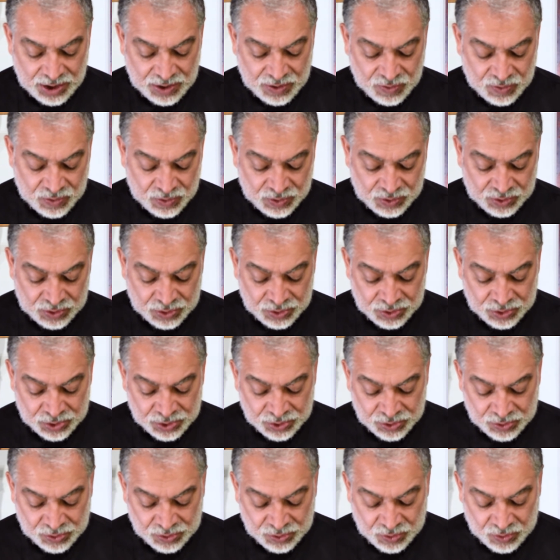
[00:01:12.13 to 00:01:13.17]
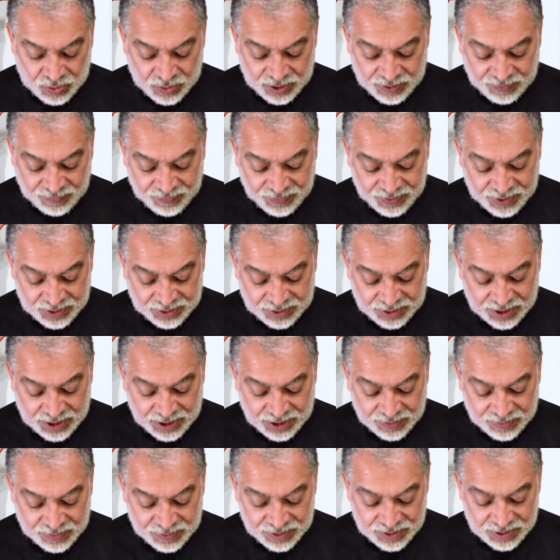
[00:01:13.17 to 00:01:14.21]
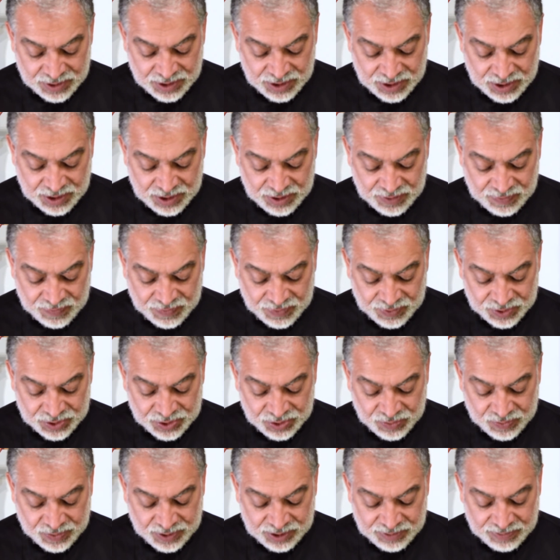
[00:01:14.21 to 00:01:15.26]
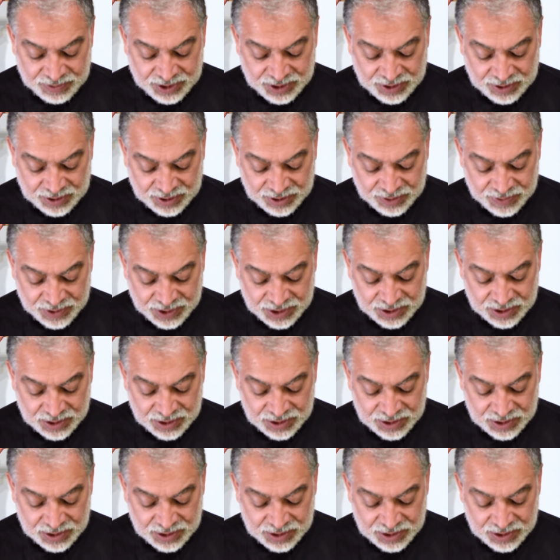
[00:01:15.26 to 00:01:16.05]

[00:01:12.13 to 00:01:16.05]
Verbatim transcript: Woe to you who are filled now, for you will be hungry.